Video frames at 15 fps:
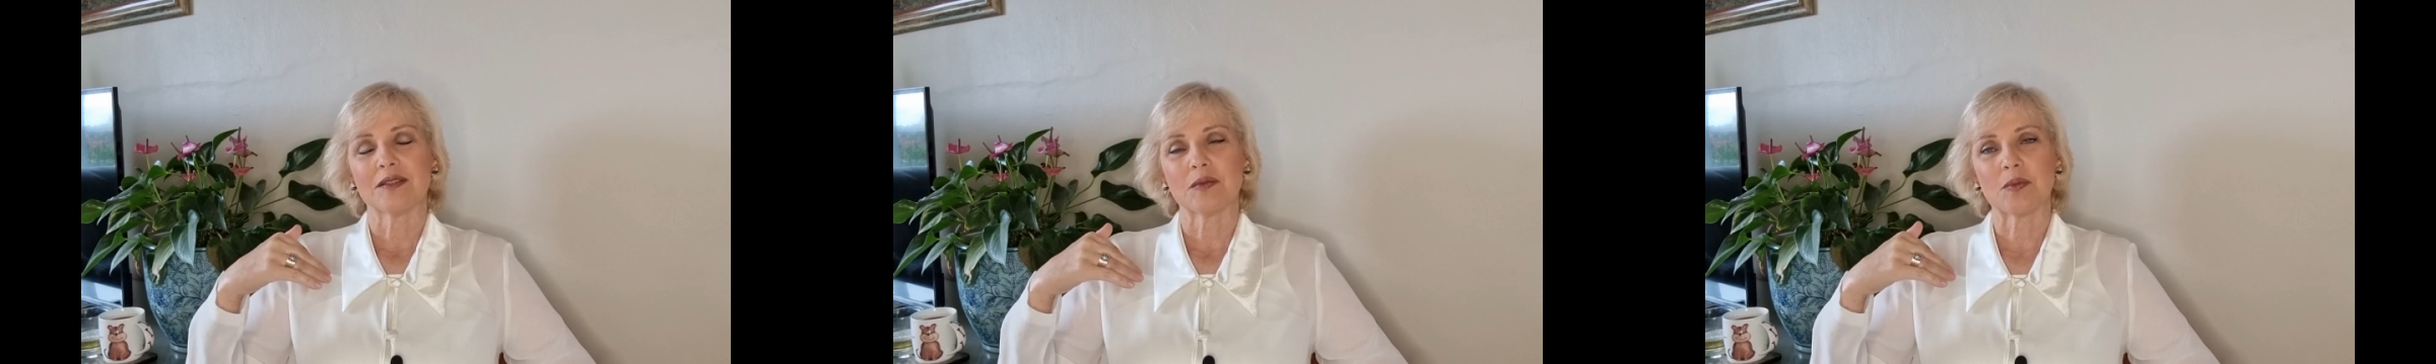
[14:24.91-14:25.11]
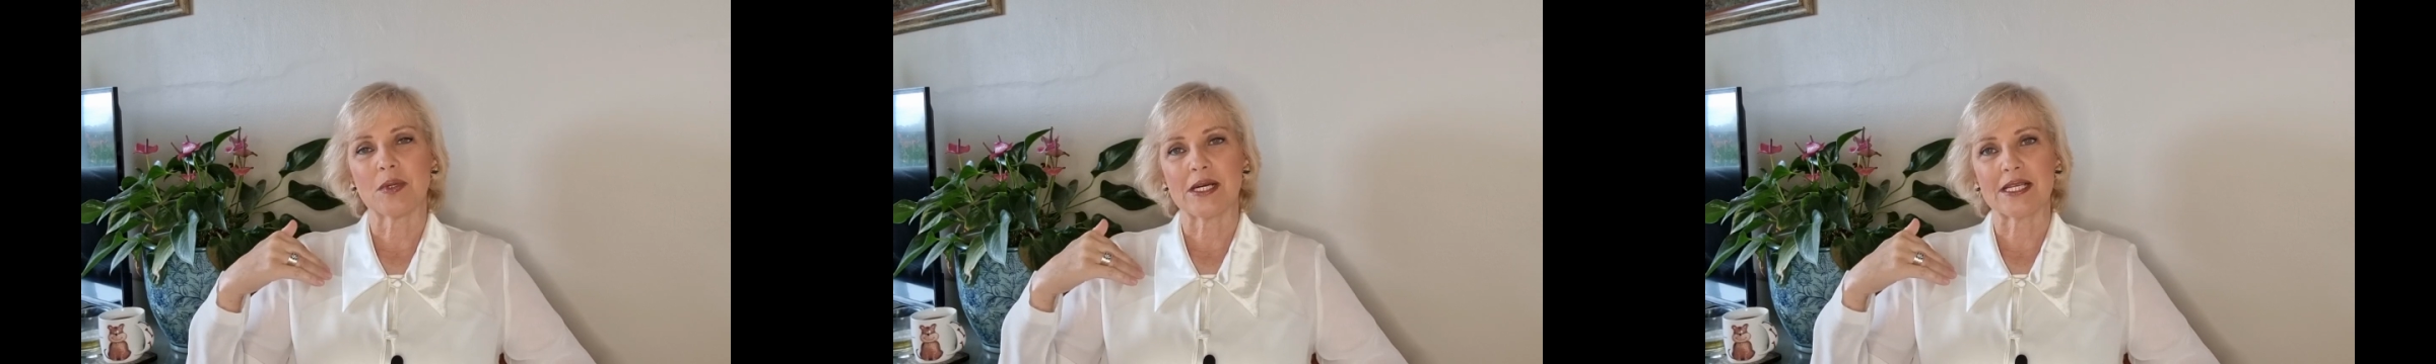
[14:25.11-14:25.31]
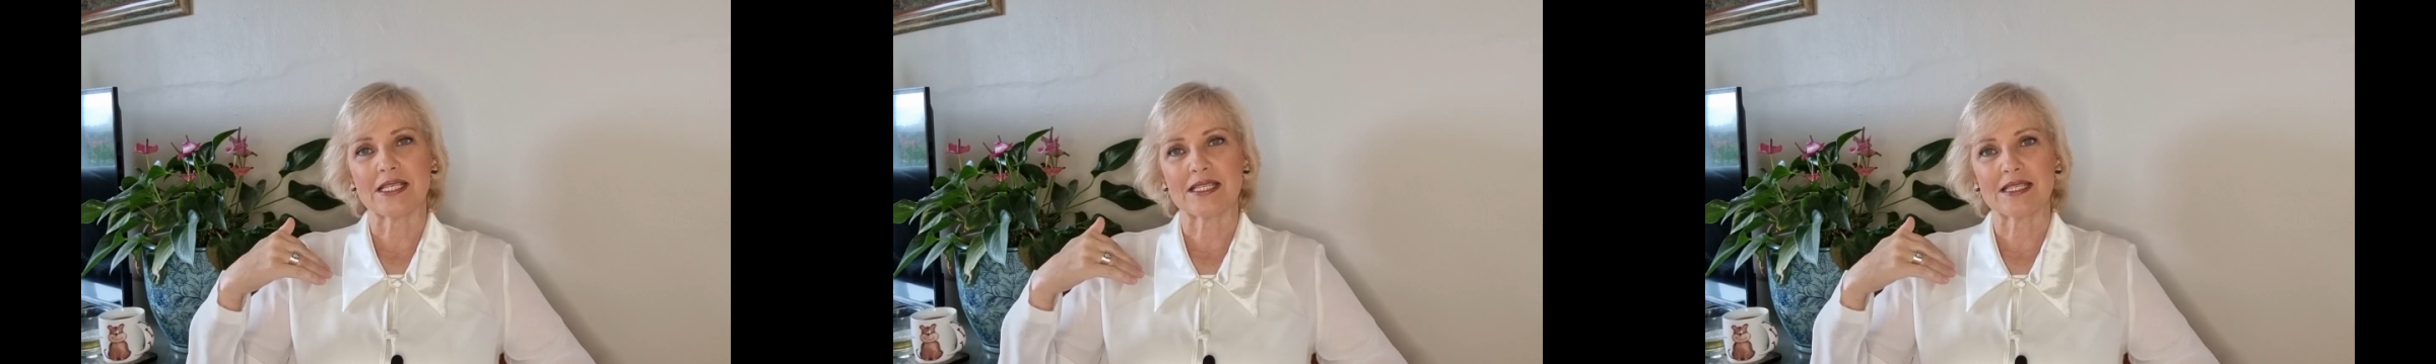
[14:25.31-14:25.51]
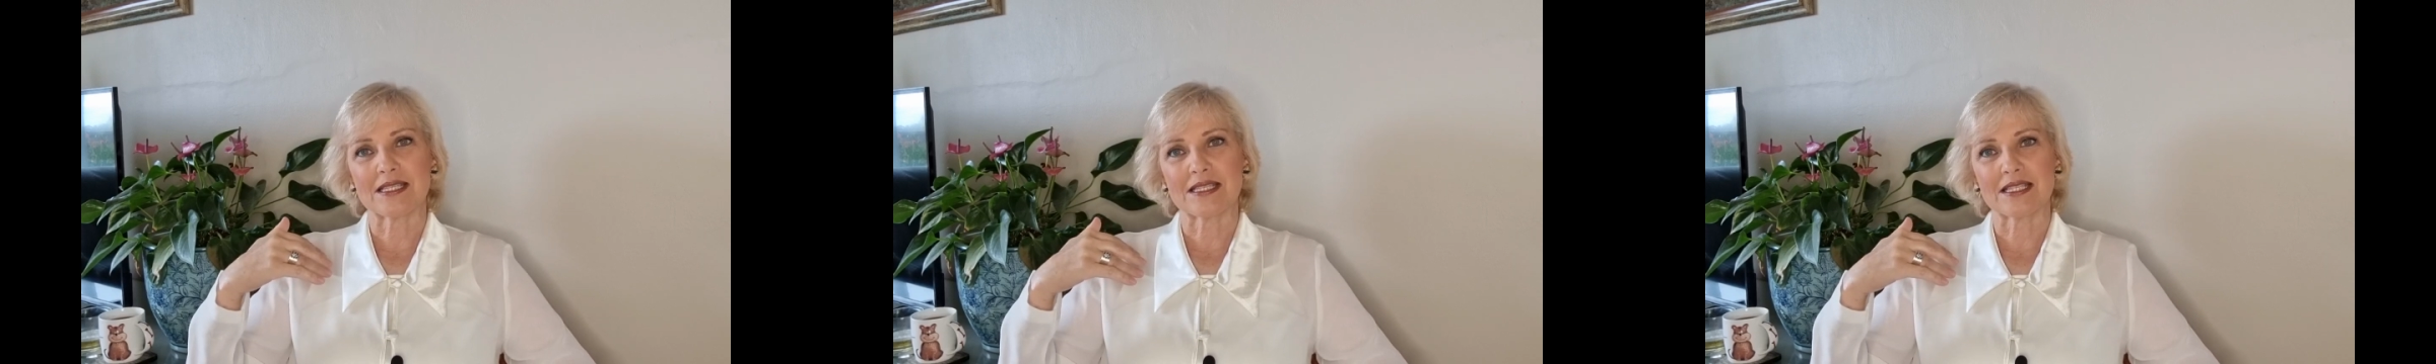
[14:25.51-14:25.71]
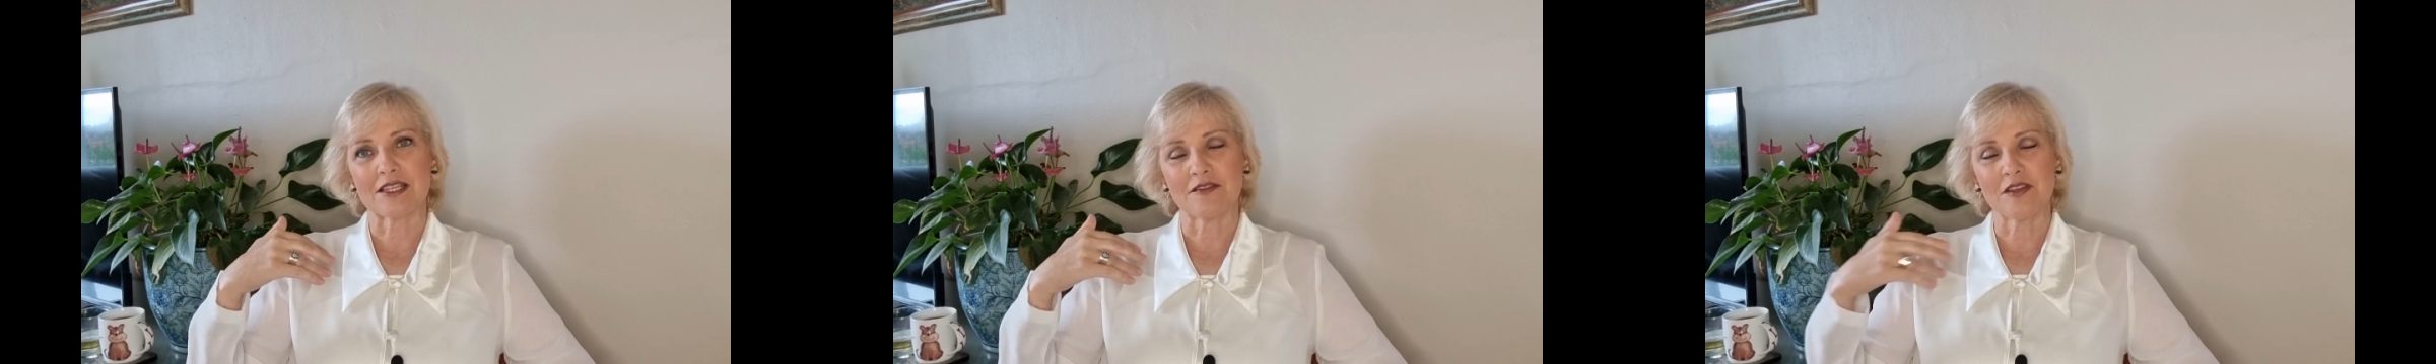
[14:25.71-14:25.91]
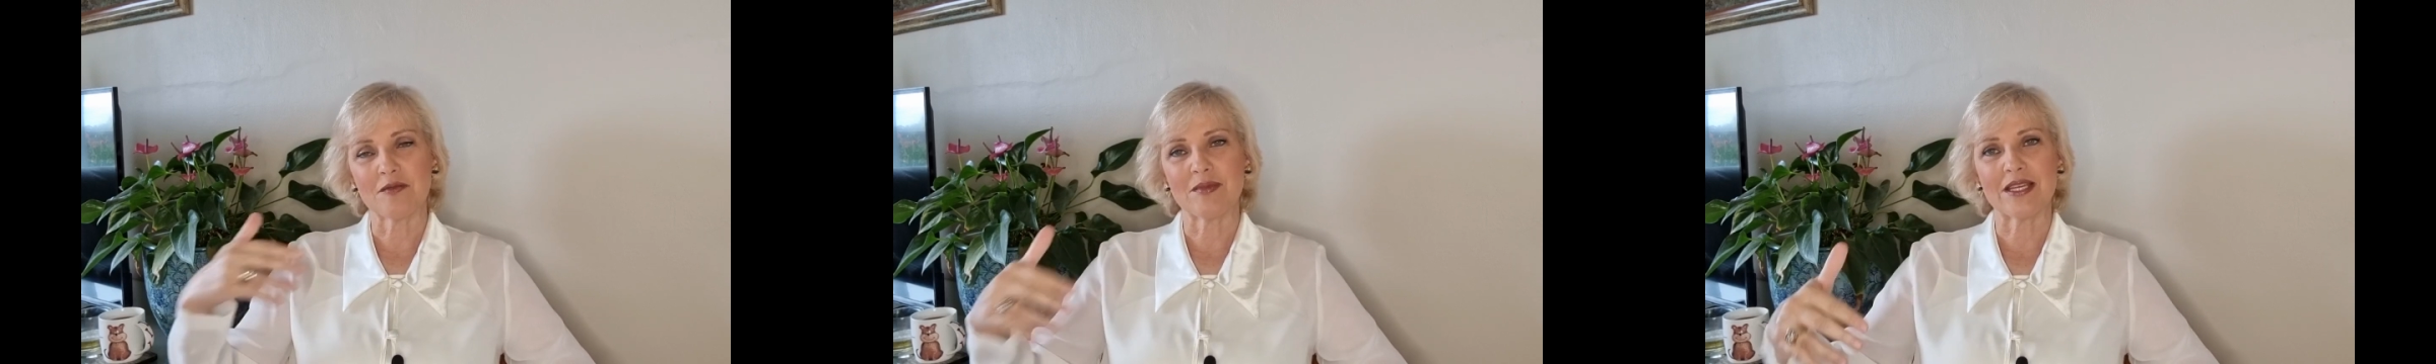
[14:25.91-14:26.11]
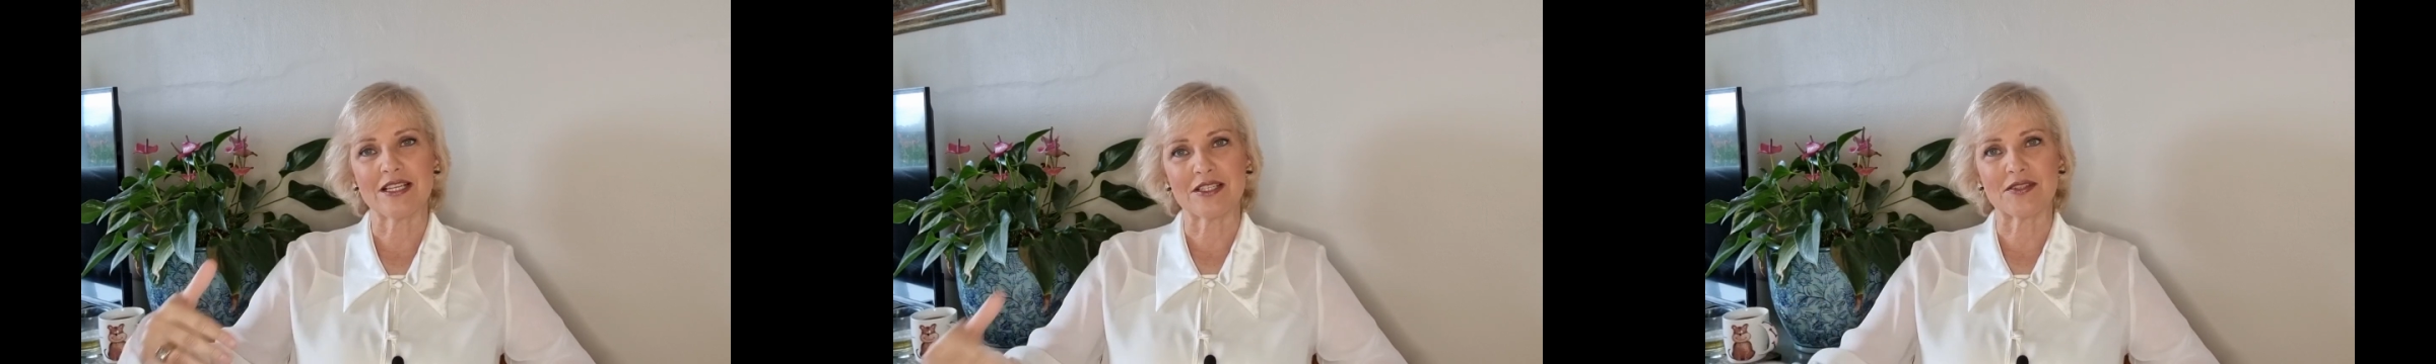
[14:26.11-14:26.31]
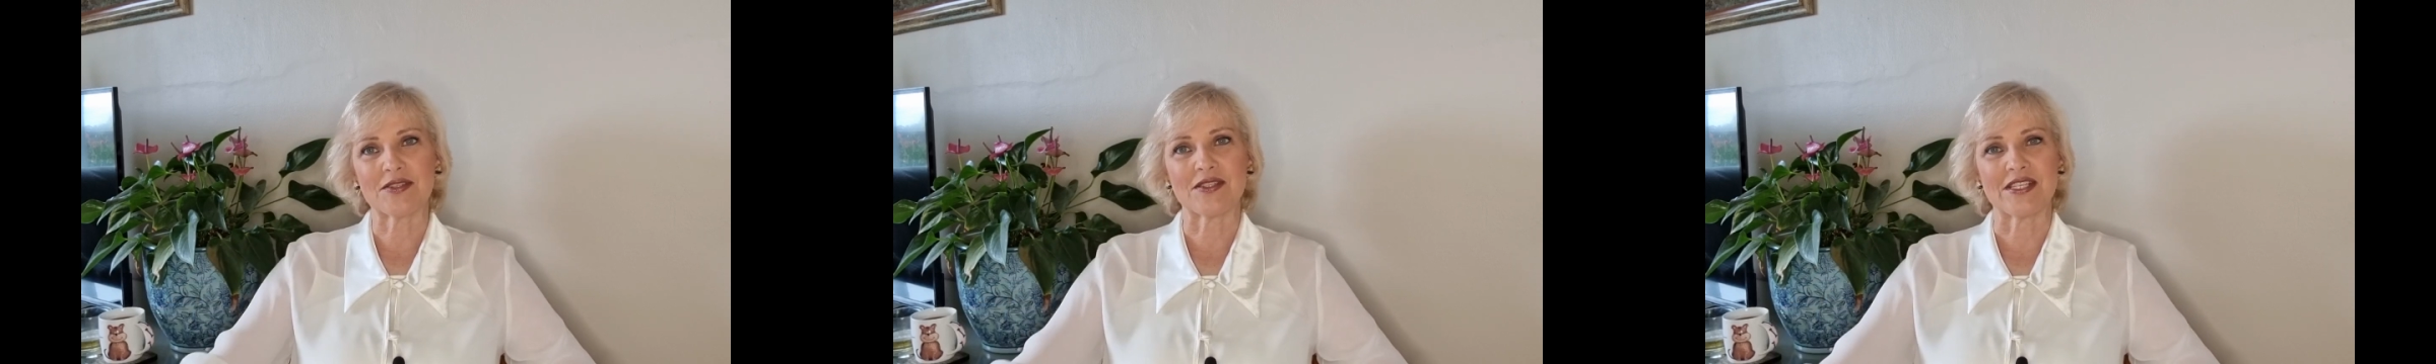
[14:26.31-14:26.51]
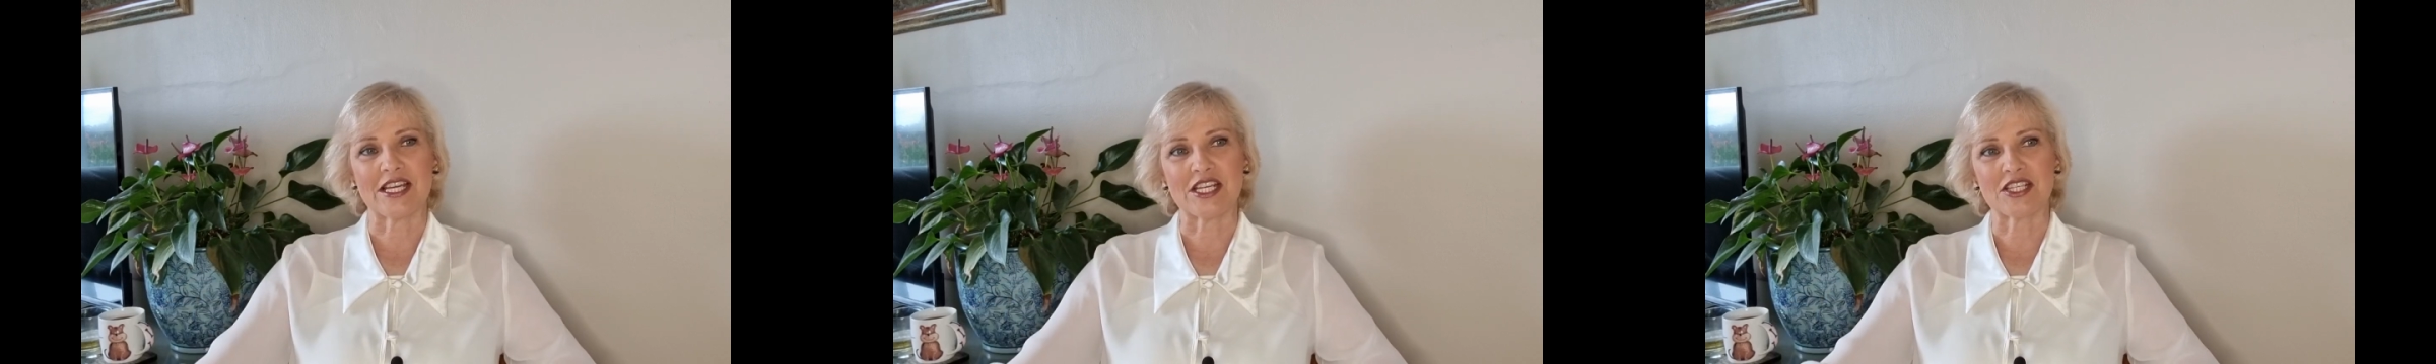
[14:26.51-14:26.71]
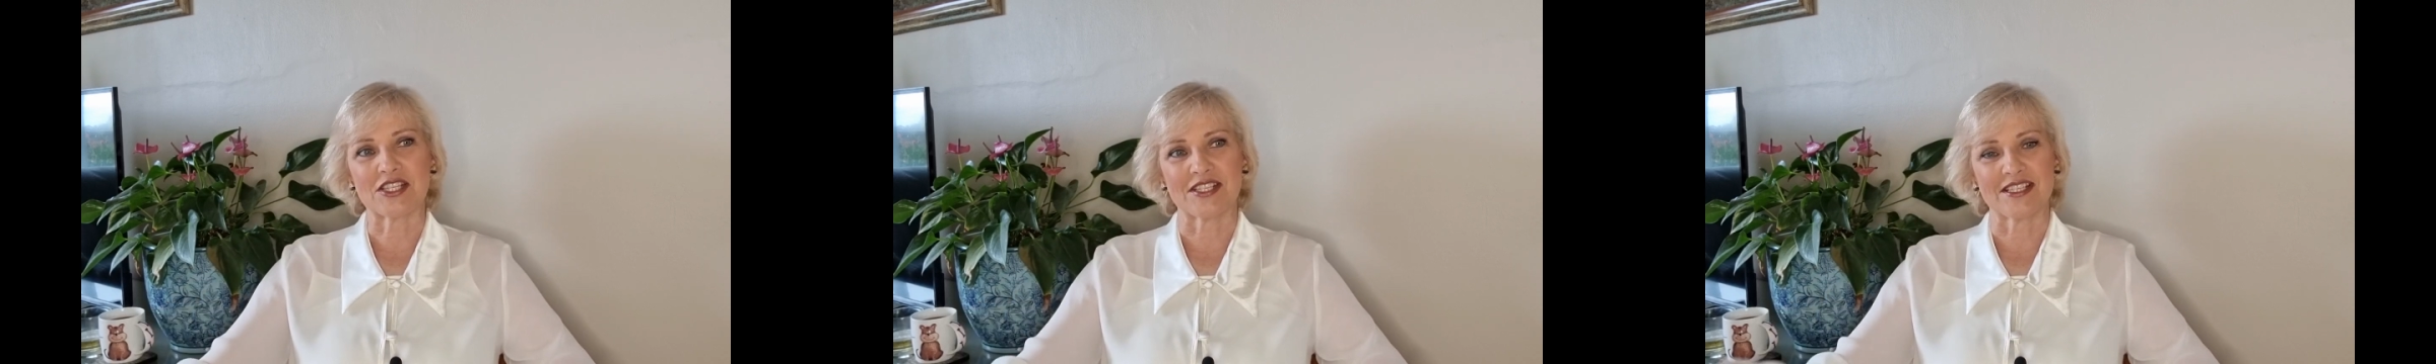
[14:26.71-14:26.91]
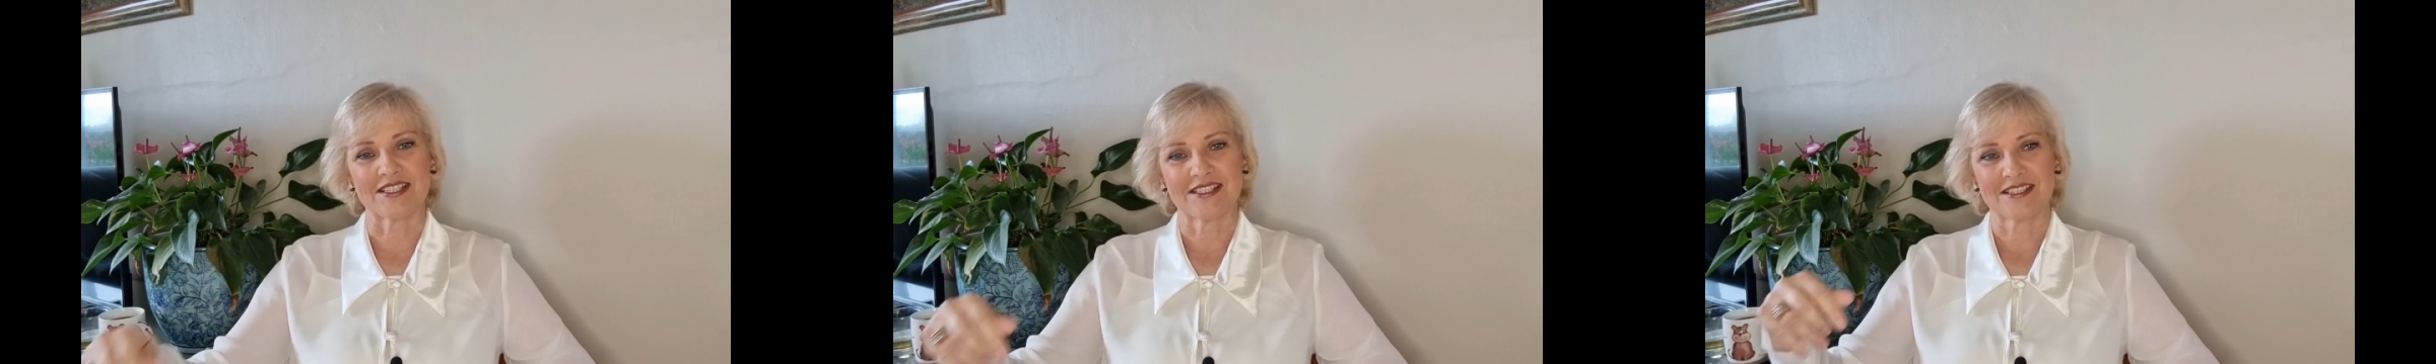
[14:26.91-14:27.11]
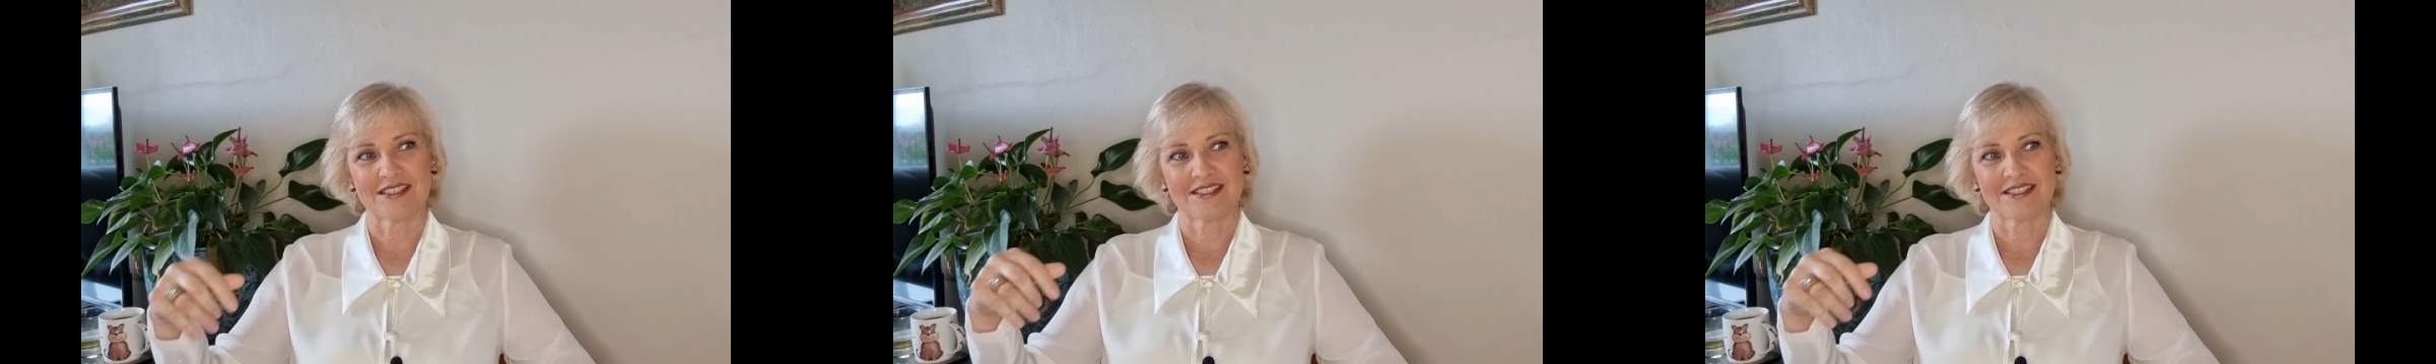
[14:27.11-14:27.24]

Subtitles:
was giving me hallucinations.